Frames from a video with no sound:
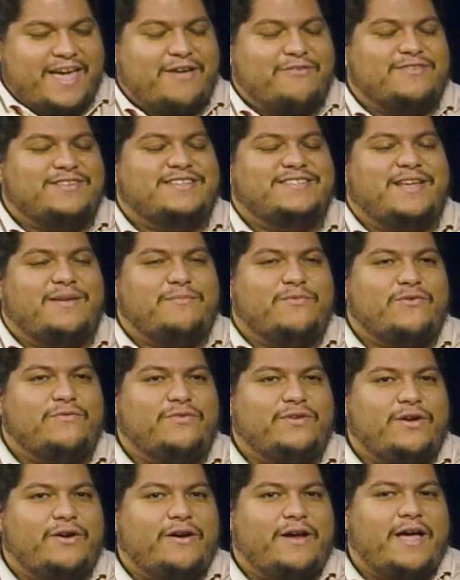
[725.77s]
ever since I
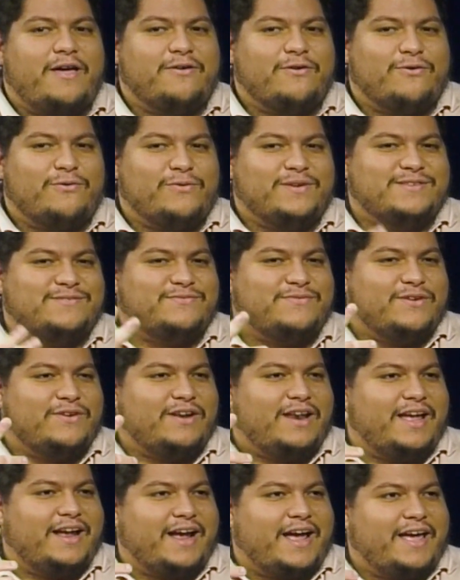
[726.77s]
moved here, I always
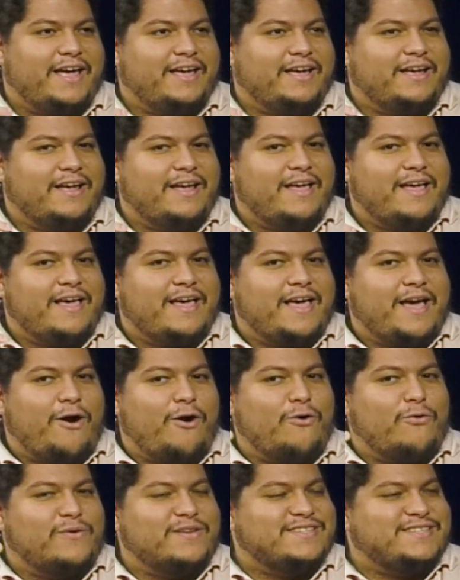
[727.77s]
feel like I
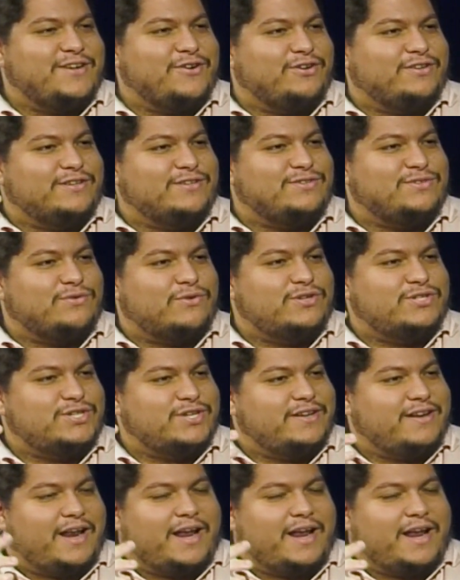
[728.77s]
always hear distortion.